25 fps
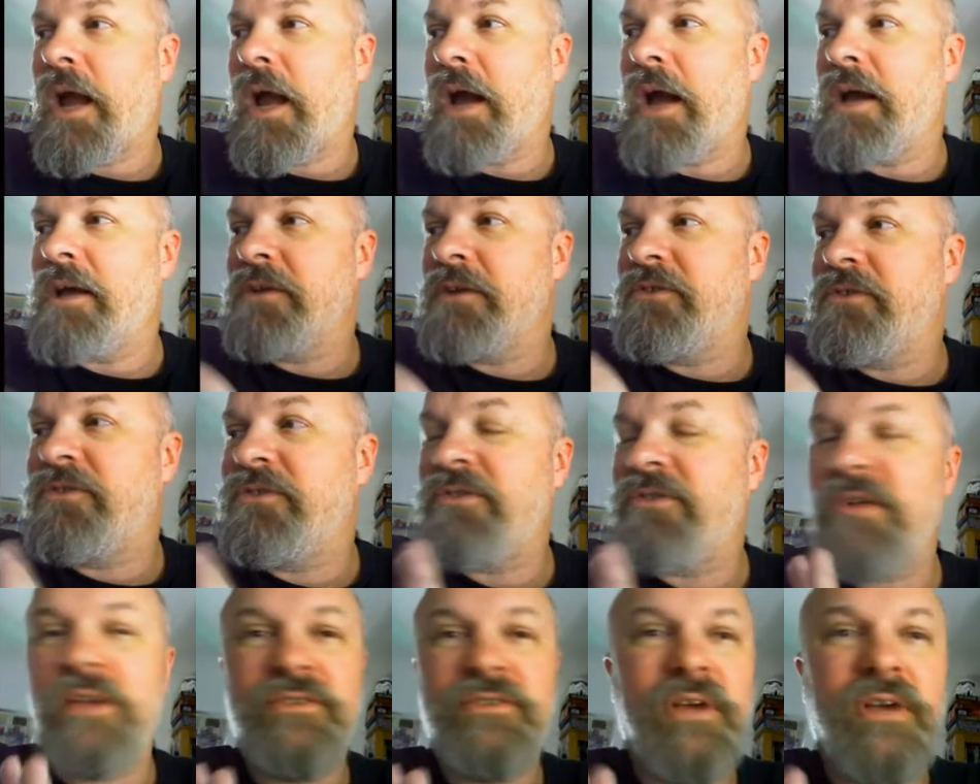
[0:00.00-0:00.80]

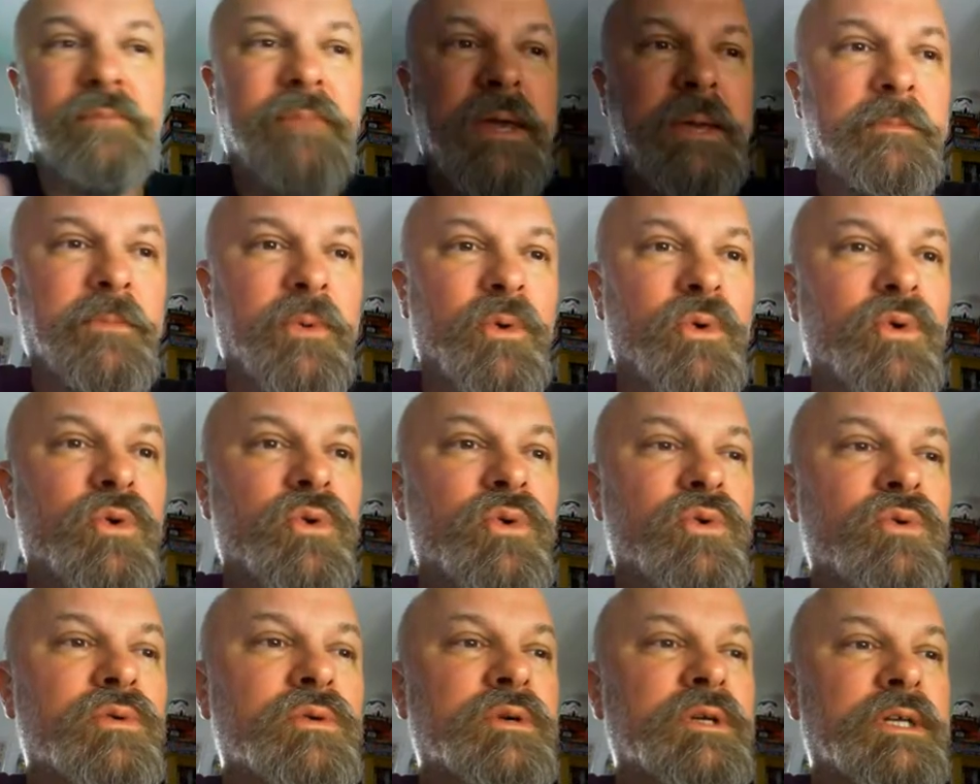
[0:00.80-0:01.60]
some
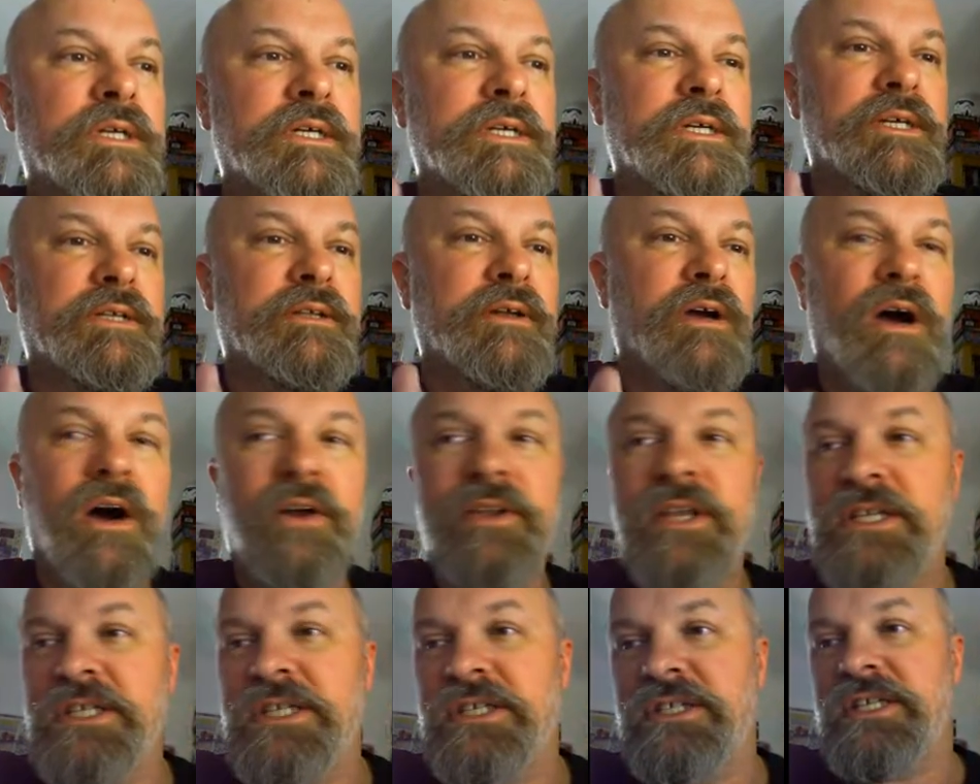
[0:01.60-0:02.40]
people aren't
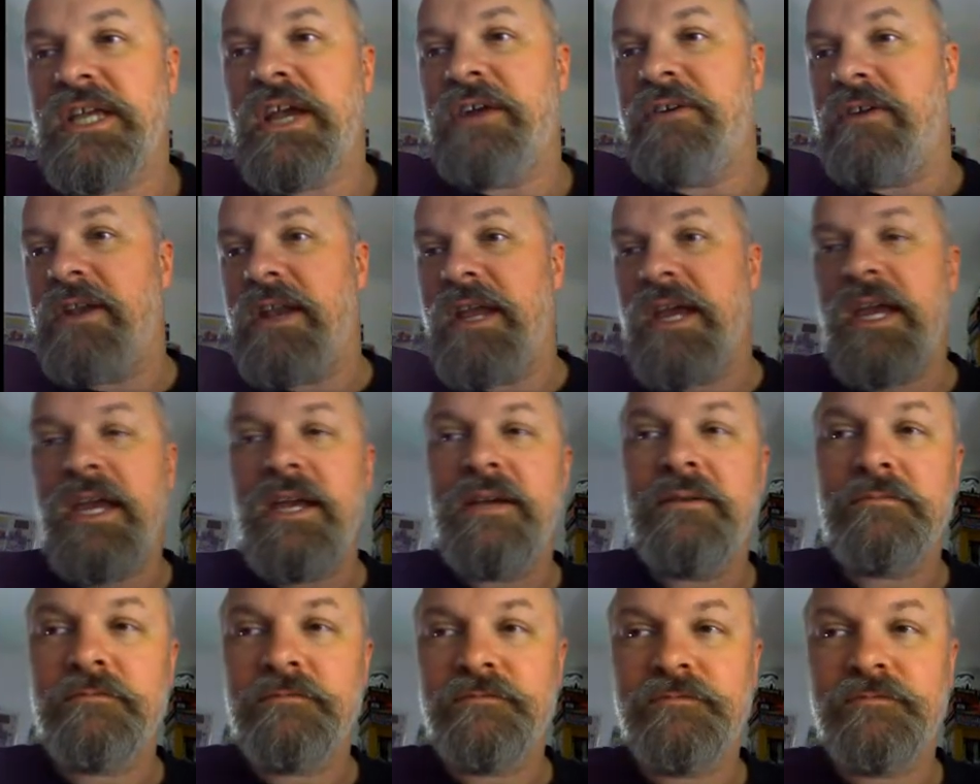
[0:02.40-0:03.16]
necessarily,